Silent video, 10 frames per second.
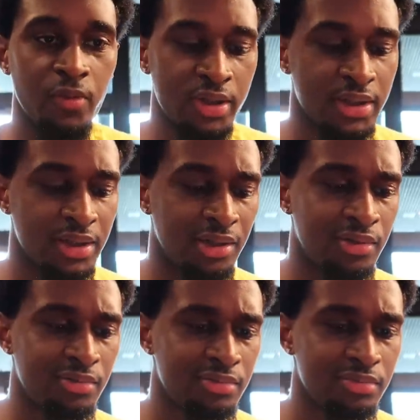We're walking
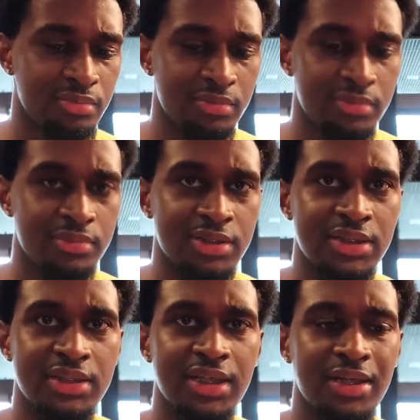now.
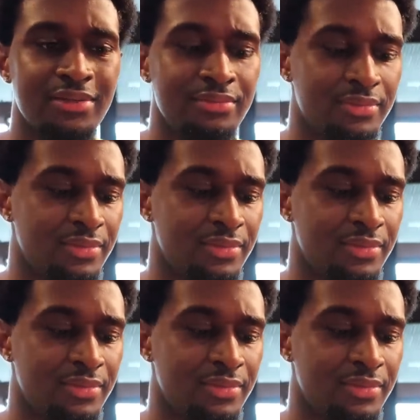She's saying.